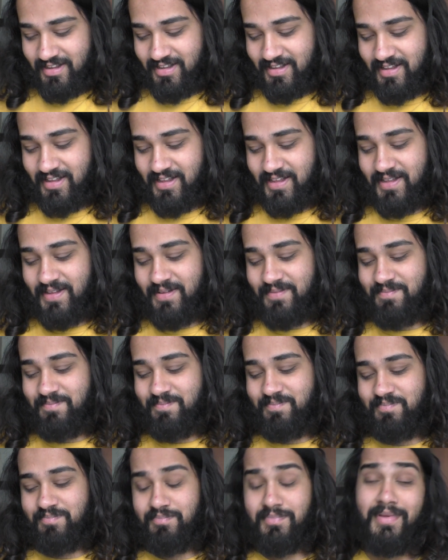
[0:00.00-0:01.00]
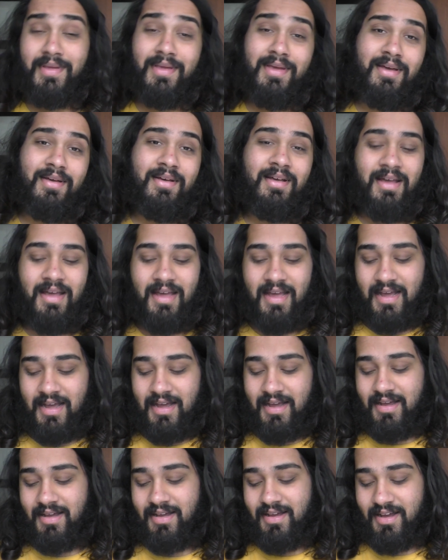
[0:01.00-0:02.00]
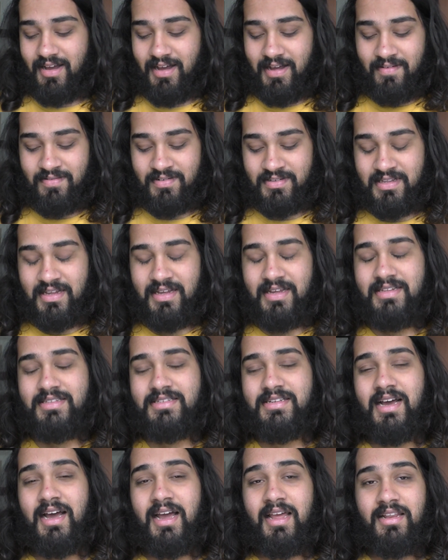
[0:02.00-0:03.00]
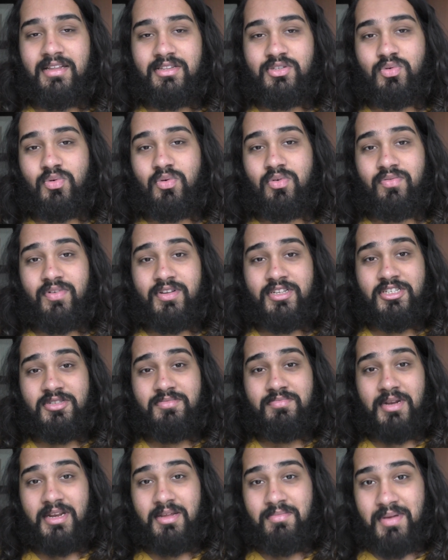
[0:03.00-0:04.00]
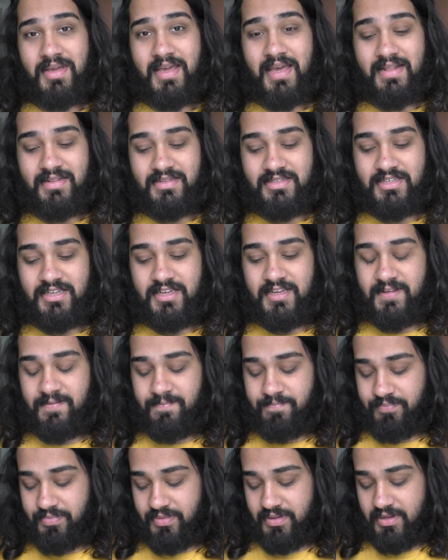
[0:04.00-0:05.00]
But yeah, after that it's Isla Dawn versus Millie McKenzie.